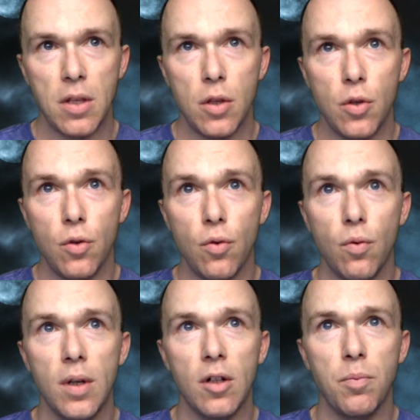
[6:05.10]
you
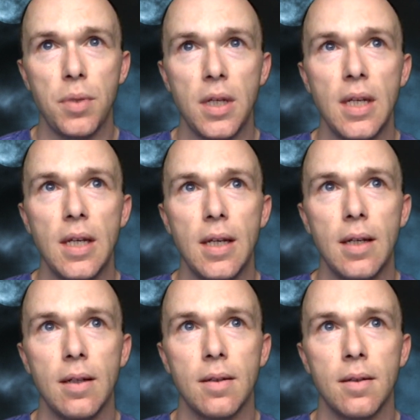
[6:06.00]
will
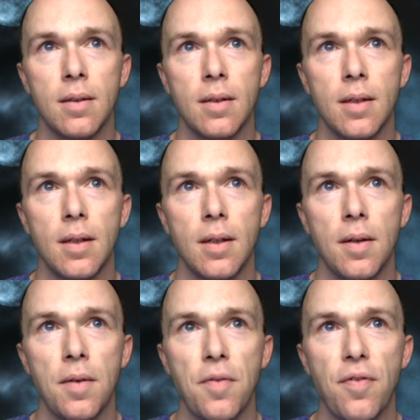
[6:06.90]
be
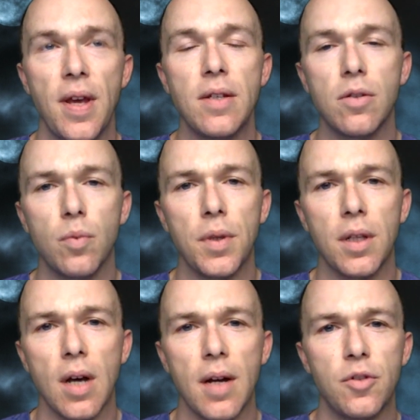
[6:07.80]
faced with
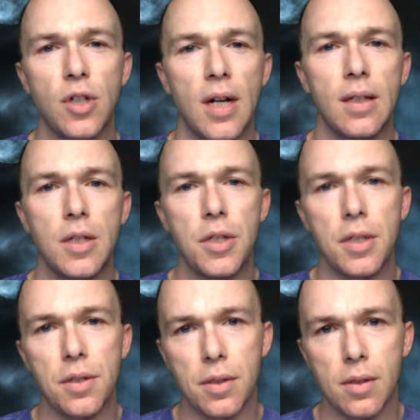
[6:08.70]
a lot of
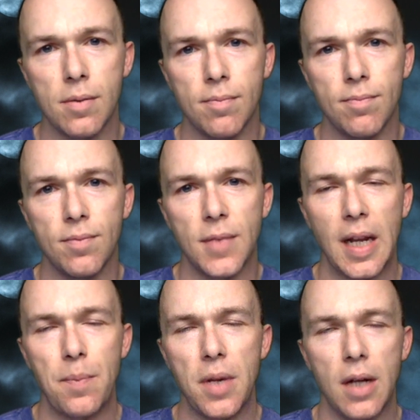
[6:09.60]
challenges,
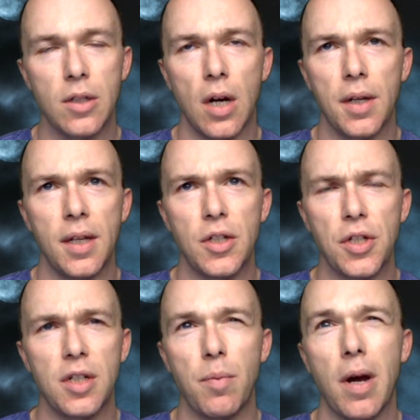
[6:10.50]
and I'm not talking
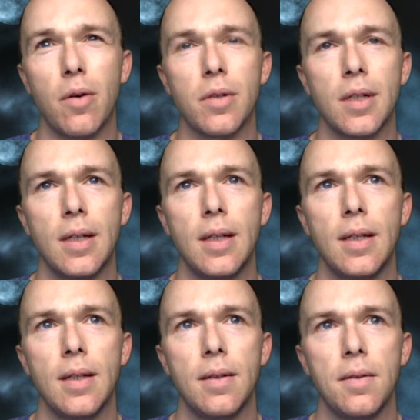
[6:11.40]
just about
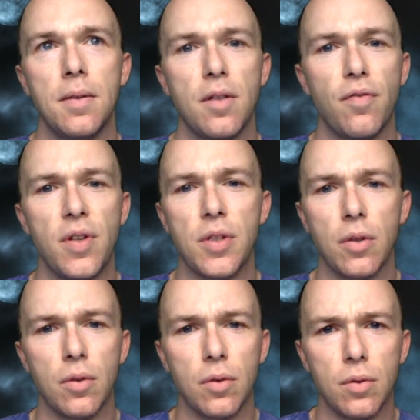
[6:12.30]
the
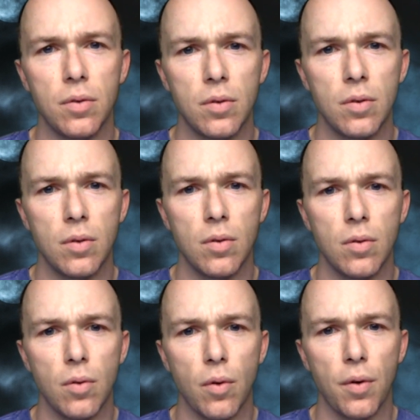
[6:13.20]
physical
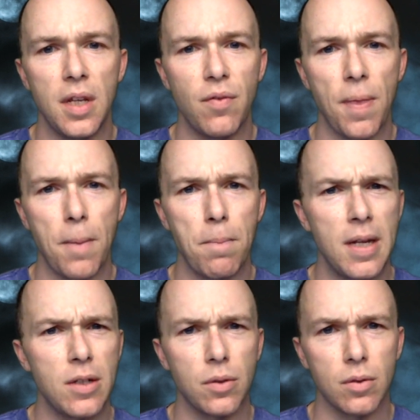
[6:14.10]
or even the
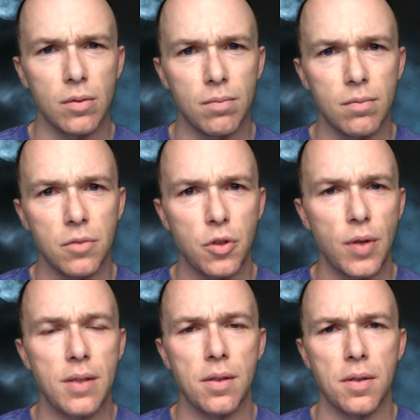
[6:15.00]
mental
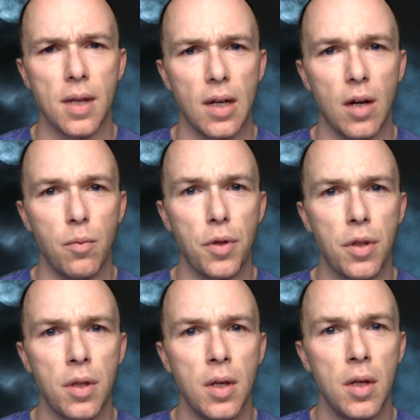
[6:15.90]
stresses that come
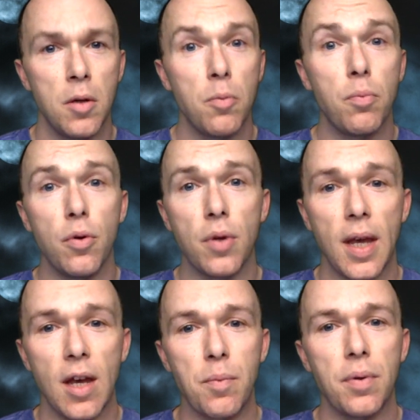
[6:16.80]
with boot
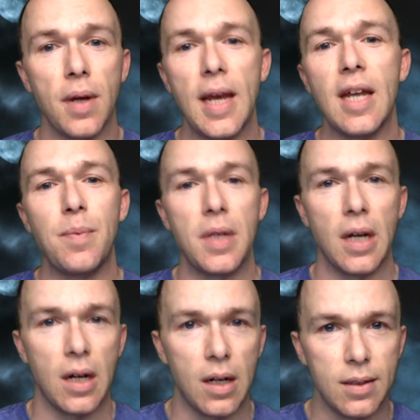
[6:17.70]
camp and
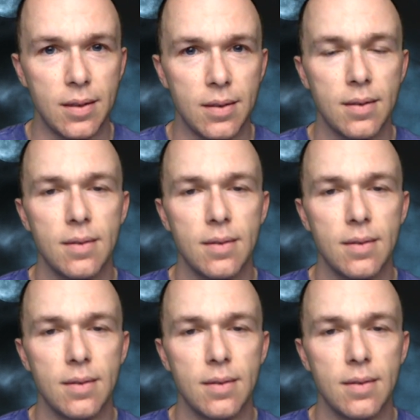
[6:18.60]
beyond